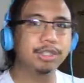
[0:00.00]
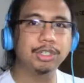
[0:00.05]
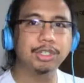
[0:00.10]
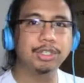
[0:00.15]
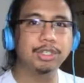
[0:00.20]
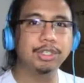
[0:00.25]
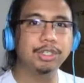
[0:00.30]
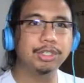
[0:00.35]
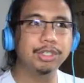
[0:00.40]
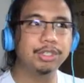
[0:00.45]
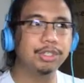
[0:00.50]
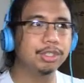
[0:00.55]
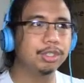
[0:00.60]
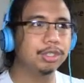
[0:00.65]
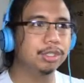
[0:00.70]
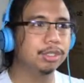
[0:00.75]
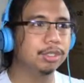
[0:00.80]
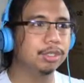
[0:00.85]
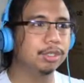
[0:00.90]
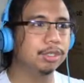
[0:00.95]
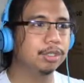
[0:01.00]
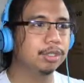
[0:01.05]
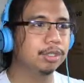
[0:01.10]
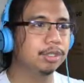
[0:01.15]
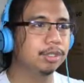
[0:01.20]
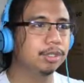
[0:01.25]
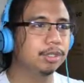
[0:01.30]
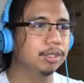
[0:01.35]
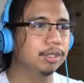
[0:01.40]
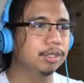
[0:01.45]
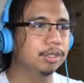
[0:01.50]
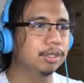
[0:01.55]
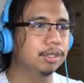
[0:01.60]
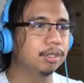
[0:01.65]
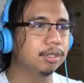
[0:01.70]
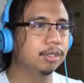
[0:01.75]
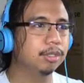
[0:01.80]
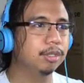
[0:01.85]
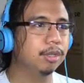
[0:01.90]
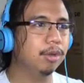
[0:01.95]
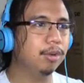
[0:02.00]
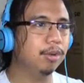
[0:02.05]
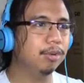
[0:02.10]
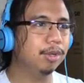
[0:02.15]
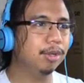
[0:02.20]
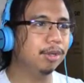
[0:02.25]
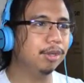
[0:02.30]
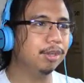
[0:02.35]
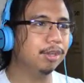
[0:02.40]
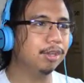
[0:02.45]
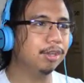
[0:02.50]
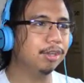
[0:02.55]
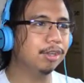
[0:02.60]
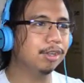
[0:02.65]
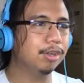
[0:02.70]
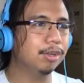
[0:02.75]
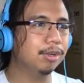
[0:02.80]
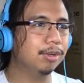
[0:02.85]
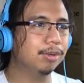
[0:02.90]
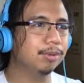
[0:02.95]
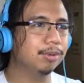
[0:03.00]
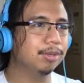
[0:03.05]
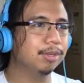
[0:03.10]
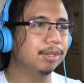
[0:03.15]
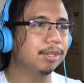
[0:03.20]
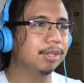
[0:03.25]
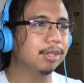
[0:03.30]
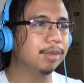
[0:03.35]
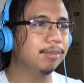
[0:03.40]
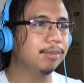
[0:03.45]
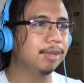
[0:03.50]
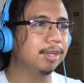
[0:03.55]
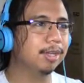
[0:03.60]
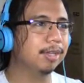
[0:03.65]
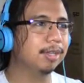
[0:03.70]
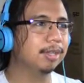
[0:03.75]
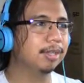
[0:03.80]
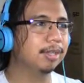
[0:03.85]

shh, shh, no, no, no, no, no, no, no! Come back!